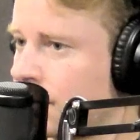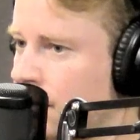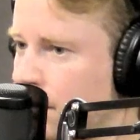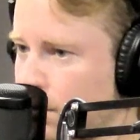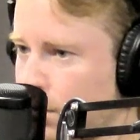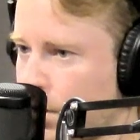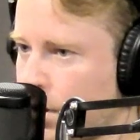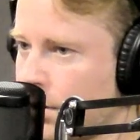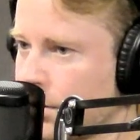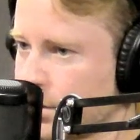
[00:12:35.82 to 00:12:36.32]

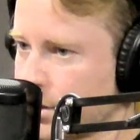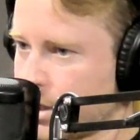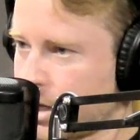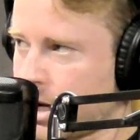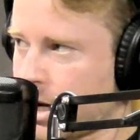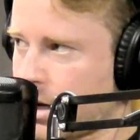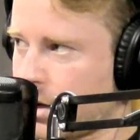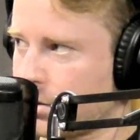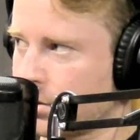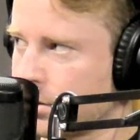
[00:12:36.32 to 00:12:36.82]
walls of the
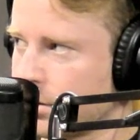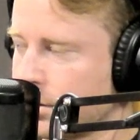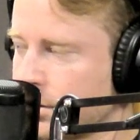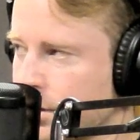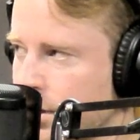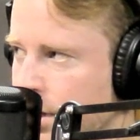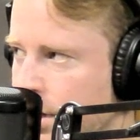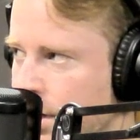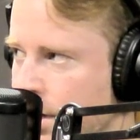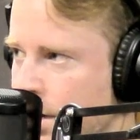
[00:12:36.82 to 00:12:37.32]
house.
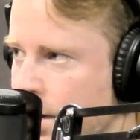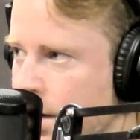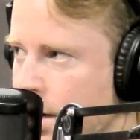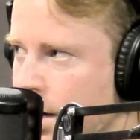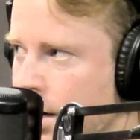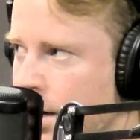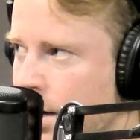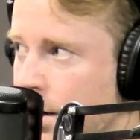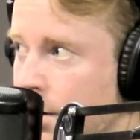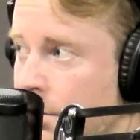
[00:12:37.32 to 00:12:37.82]

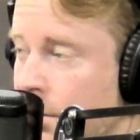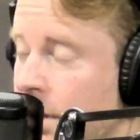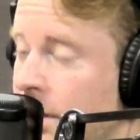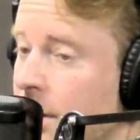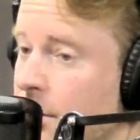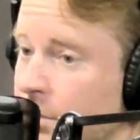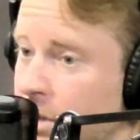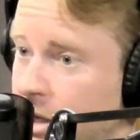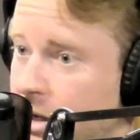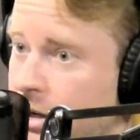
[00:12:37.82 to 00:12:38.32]
And
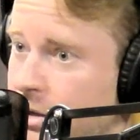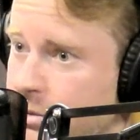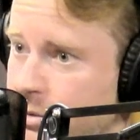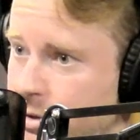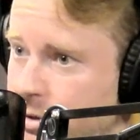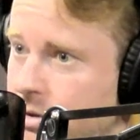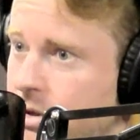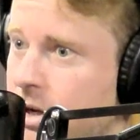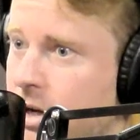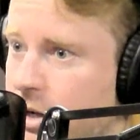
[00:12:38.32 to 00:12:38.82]
then because we
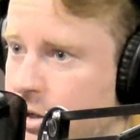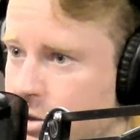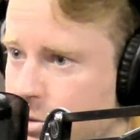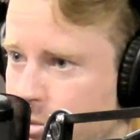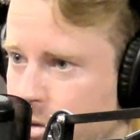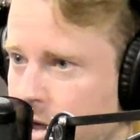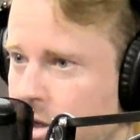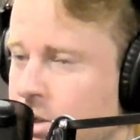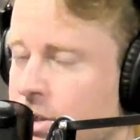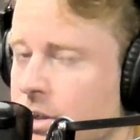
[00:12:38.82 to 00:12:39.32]
do that, as you
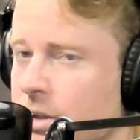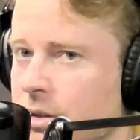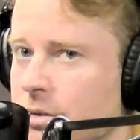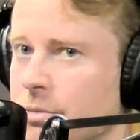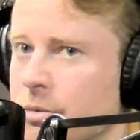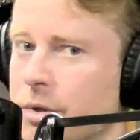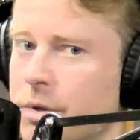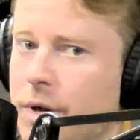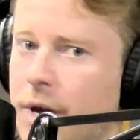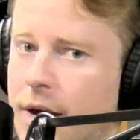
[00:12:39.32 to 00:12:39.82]
mentioned,
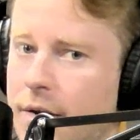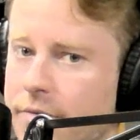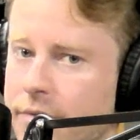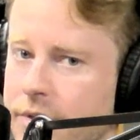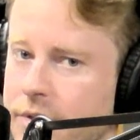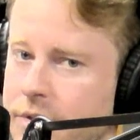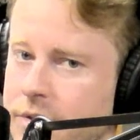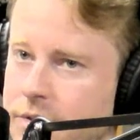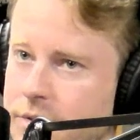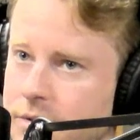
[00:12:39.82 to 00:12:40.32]
we have
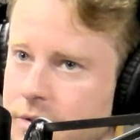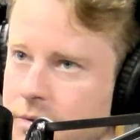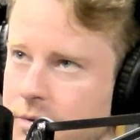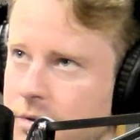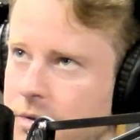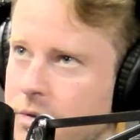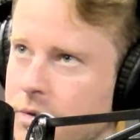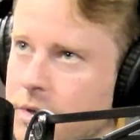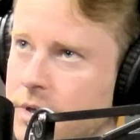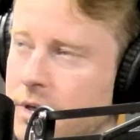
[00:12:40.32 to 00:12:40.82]
this,
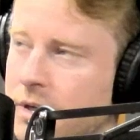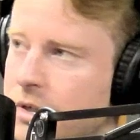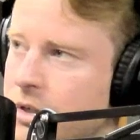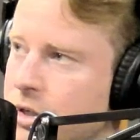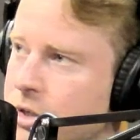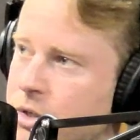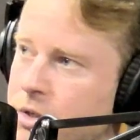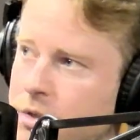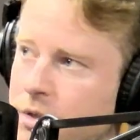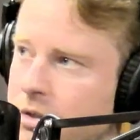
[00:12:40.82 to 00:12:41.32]
in
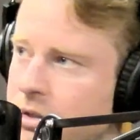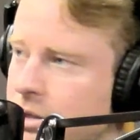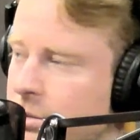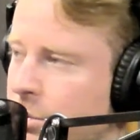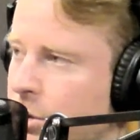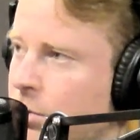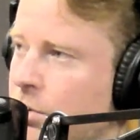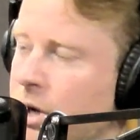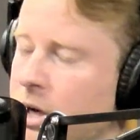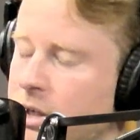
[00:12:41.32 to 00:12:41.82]
addition to the
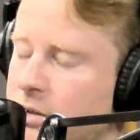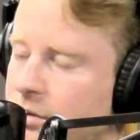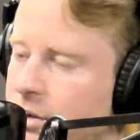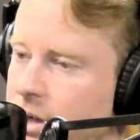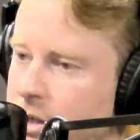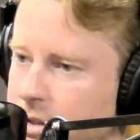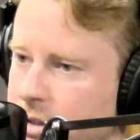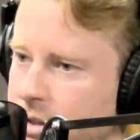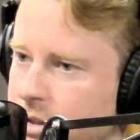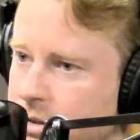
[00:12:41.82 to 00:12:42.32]
typical
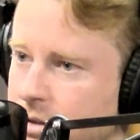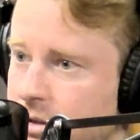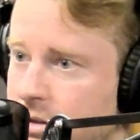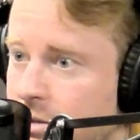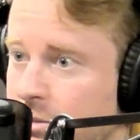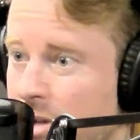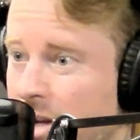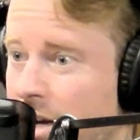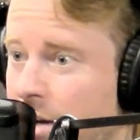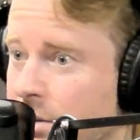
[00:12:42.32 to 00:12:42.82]
HVAC system
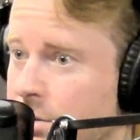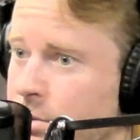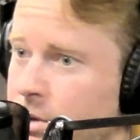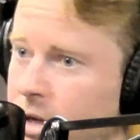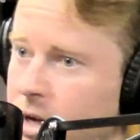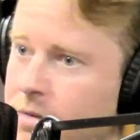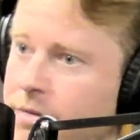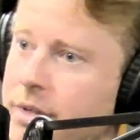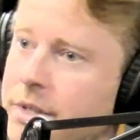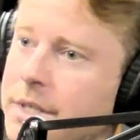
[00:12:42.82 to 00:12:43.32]
in the house, we
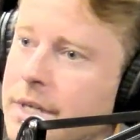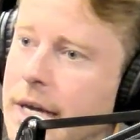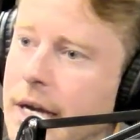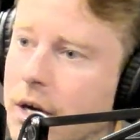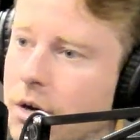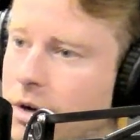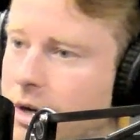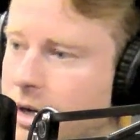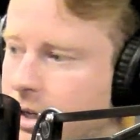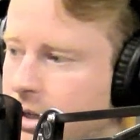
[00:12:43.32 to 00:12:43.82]
have this
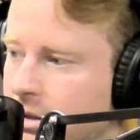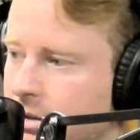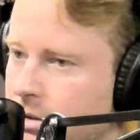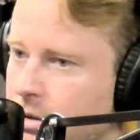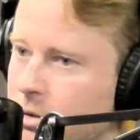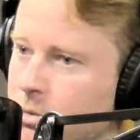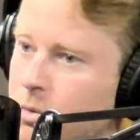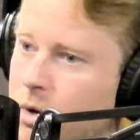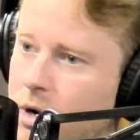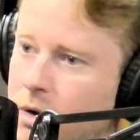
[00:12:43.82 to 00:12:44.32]
air handler
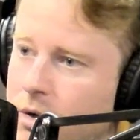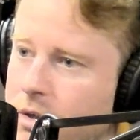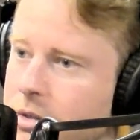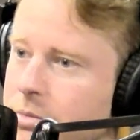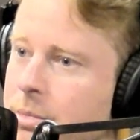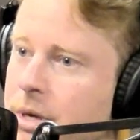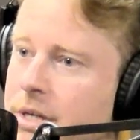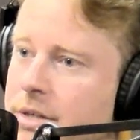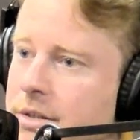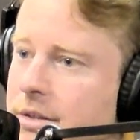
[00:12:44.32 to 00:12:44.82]
where it's
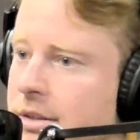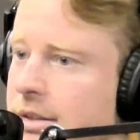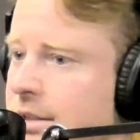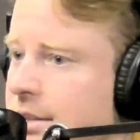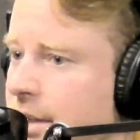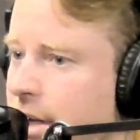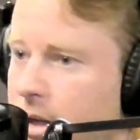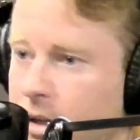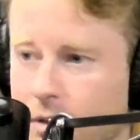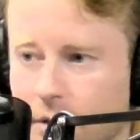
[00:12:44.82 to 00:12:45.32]
basically
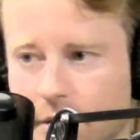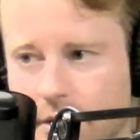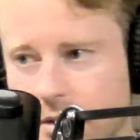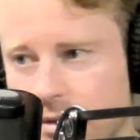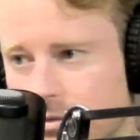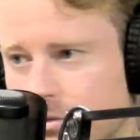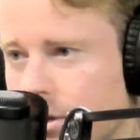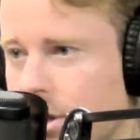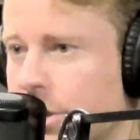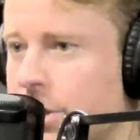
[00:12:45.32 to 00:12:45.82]
cycling in
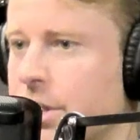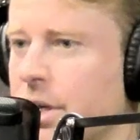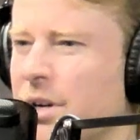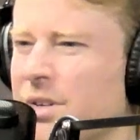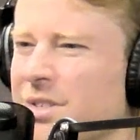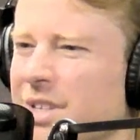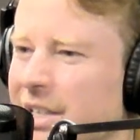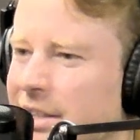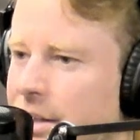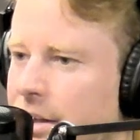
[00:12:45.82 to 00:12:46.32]
fresh air.
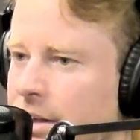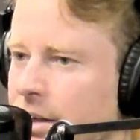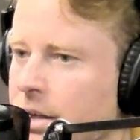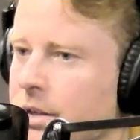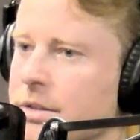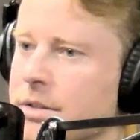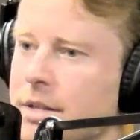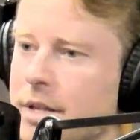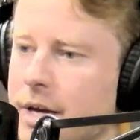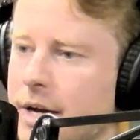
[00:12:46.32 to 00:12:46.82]
It's like the
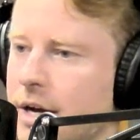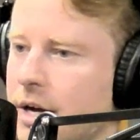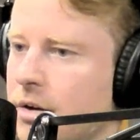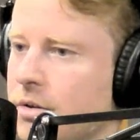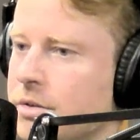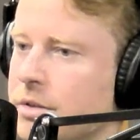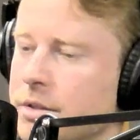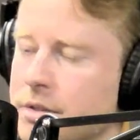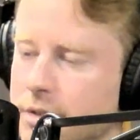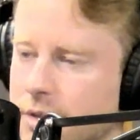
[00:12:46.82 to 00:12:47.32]
lungs of the
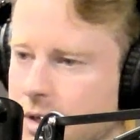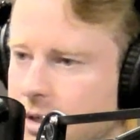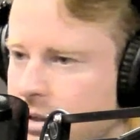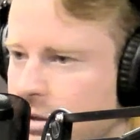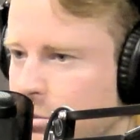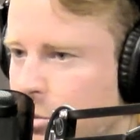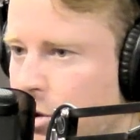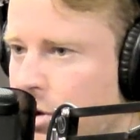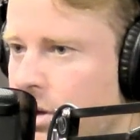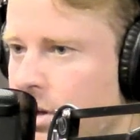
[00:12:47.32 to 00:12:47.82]
house. Yeah. It's letting it
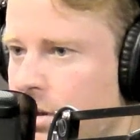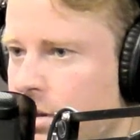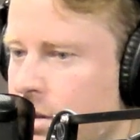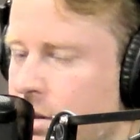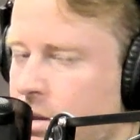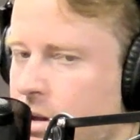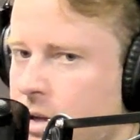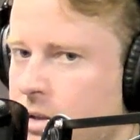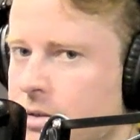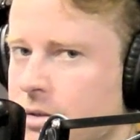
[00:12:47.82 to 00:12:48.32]
breathe.
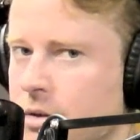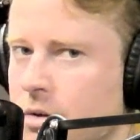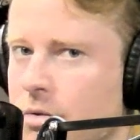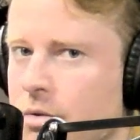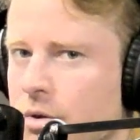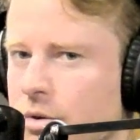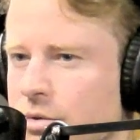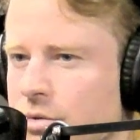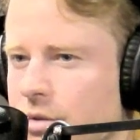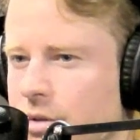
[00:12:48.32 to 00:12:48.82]
And so
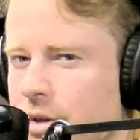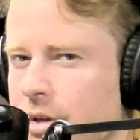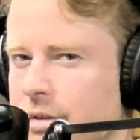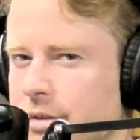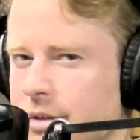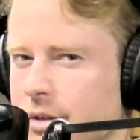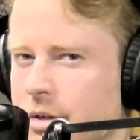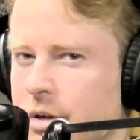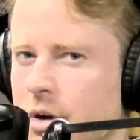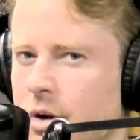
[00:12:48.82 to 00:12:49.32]
those are things
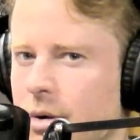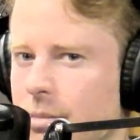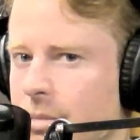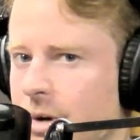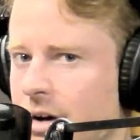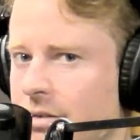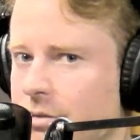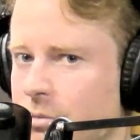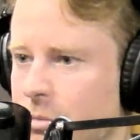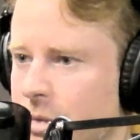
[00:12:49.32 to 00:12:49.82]
that go
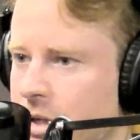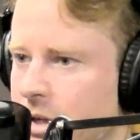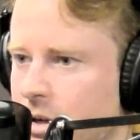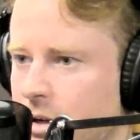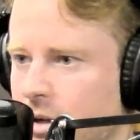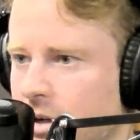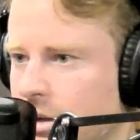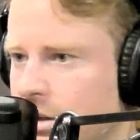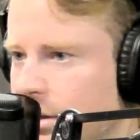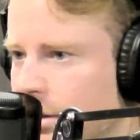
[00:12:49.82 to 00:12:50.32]
above and
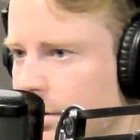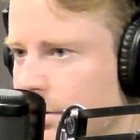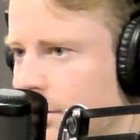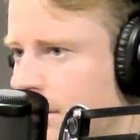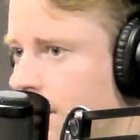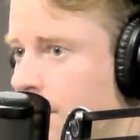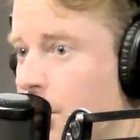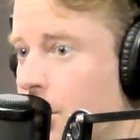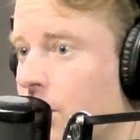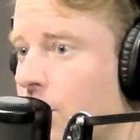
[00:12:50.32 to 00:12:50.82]
beyond a
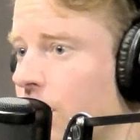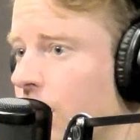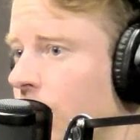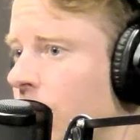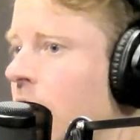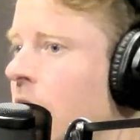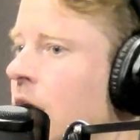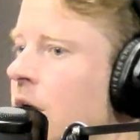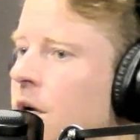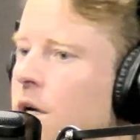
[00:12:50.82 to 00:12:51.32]
typical
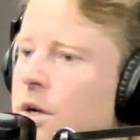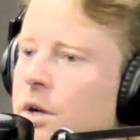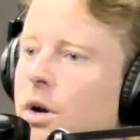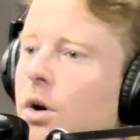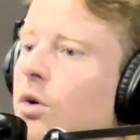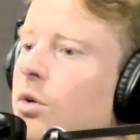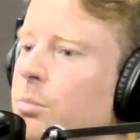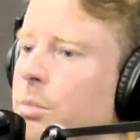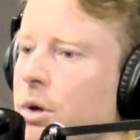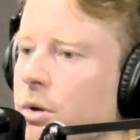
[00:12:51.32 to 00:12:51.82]

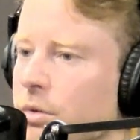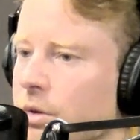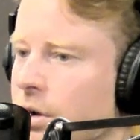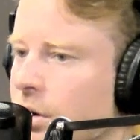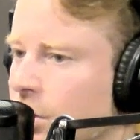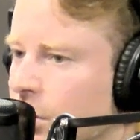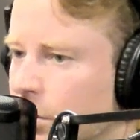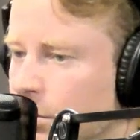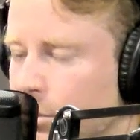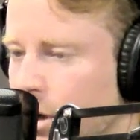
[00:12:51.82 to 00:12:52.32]
code-built
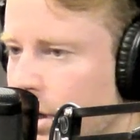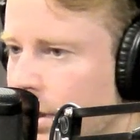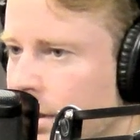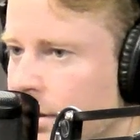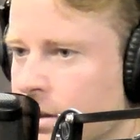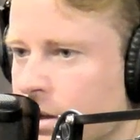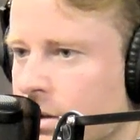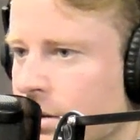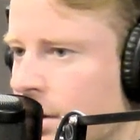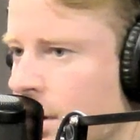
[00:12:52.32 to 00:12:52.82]
home, right?
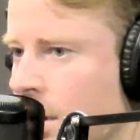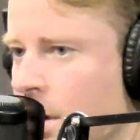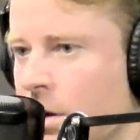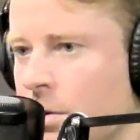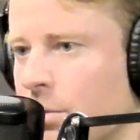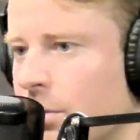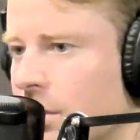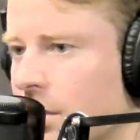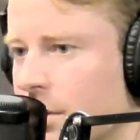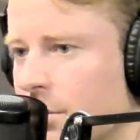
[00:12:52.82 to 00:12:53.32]
That
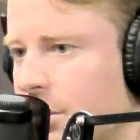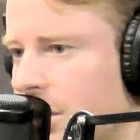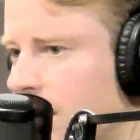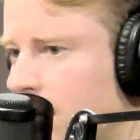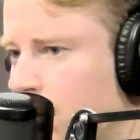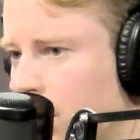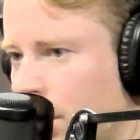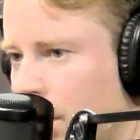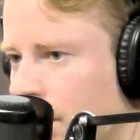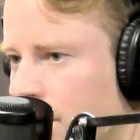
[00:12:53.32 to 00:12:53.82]
one of the
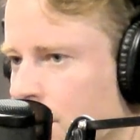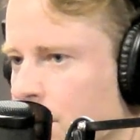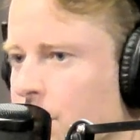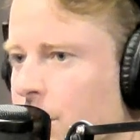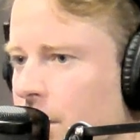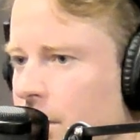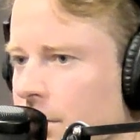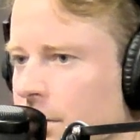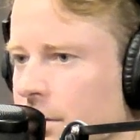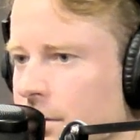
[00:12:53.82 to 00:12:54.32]
big production
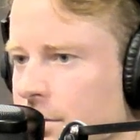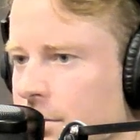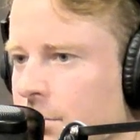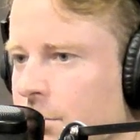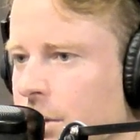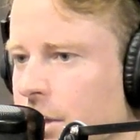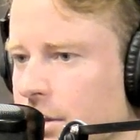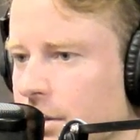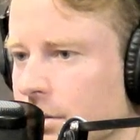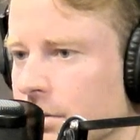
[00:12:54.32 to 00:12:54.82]
builders would
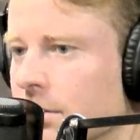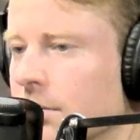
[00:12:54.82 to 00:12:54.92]
build.